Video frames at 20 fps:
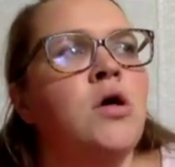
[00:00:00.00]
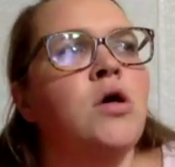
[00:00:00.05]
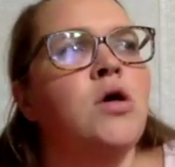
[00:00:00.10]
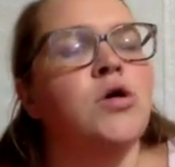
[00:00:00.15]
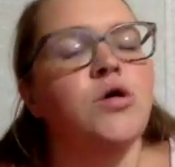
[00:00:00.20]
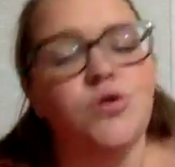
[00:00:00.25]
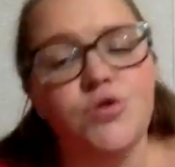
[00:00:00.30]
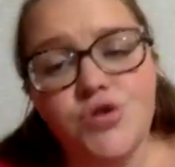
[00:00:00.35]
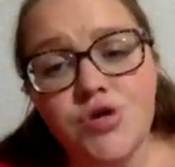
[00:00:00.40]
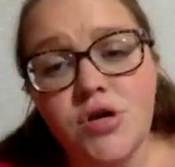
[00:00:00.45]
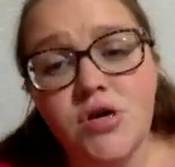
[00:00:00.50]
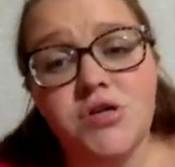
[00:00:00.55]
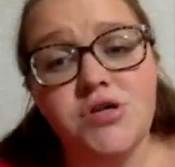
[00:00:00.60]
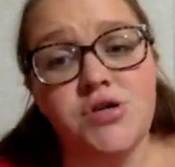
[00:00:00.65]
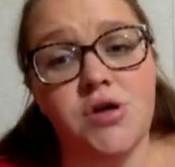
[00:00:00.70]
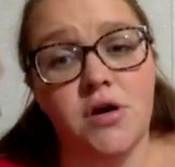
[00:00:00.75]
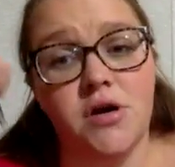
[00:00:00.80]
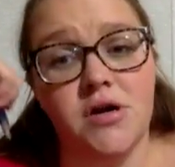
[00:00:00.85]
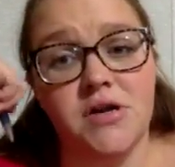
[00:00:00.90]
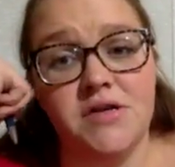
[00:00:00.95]
You should have
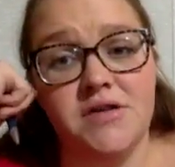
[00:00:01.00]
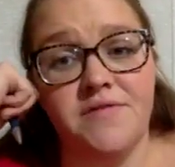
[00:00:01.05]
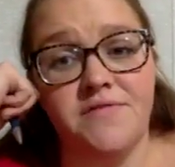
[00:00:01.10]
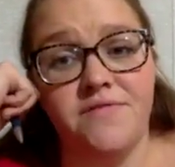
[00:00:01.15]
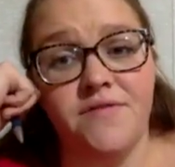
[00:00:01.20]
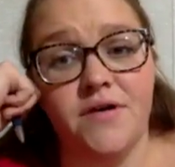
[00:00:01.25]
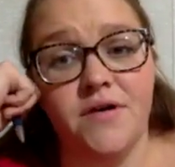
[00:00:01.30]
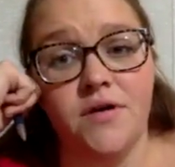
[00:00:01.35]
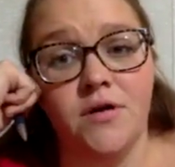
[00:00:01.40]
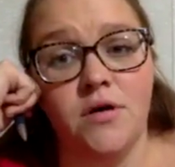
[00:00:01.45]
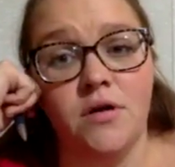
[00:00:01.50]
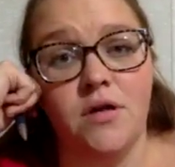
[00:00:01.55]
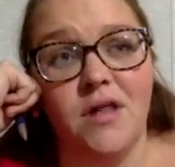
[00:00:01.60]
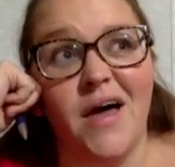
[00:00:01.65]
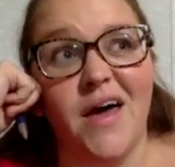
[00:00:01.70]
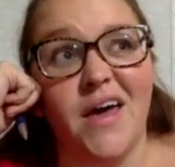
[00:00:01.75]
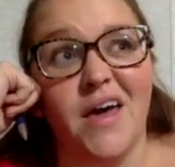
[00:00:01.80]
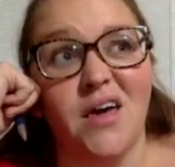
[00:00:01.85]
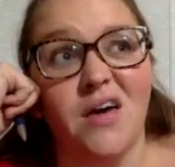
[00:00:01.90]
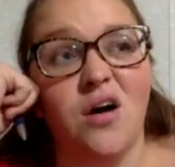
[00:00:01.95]
started to feel
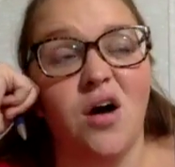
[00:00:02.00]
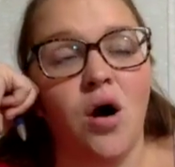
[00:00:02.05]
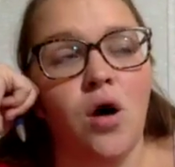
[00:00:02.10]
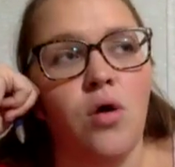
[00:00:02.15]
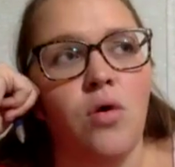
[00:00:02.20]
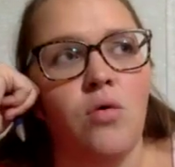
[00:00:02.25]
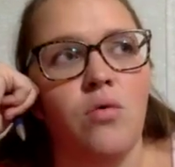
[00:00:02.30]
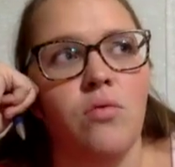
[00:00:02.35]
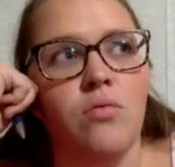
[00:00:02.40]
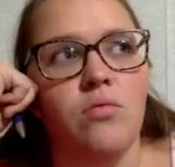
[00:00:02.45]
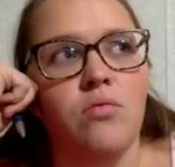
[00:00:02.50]
like, oh,